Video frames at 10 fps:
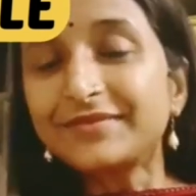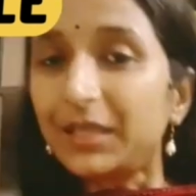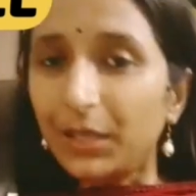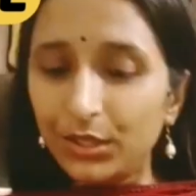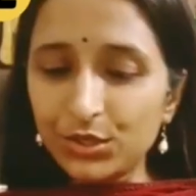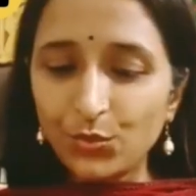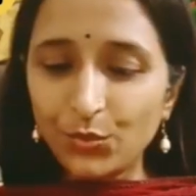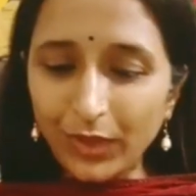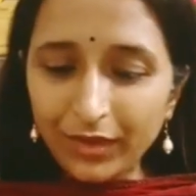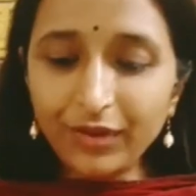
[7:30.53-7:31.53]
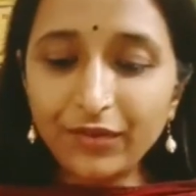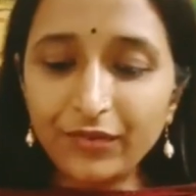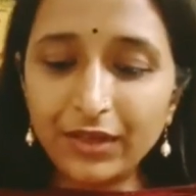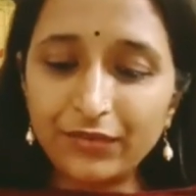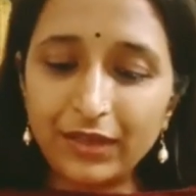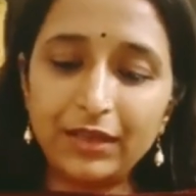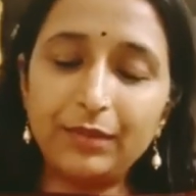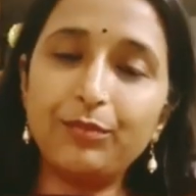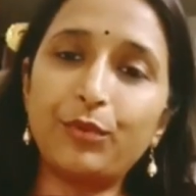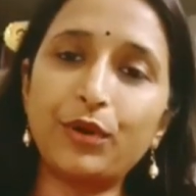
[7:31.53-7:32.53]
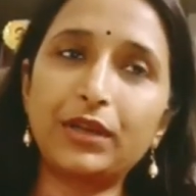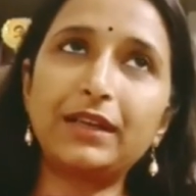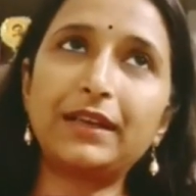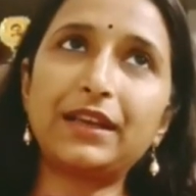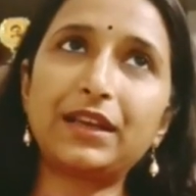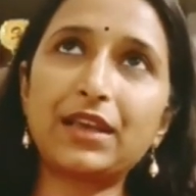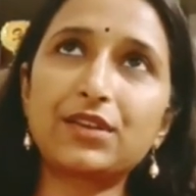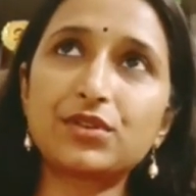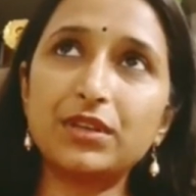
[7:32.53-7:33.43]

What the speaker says: It's very, very, very, very important actually,